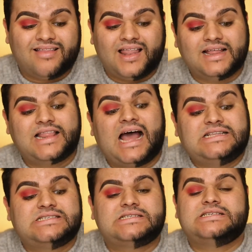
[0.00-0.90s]
Like,
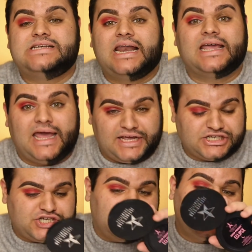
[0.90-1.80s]
that's
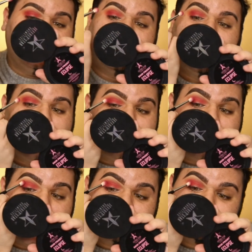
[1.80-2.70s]
dedication. And
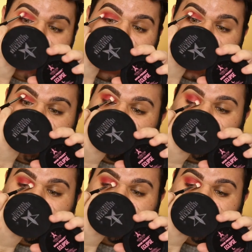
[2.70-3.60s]
that's hard
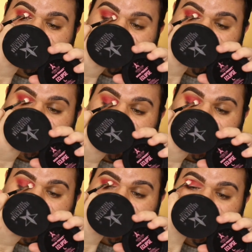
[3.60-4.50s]
work,
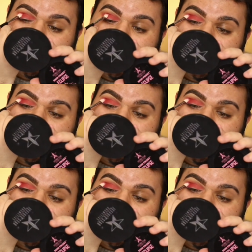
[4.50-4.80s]
okay?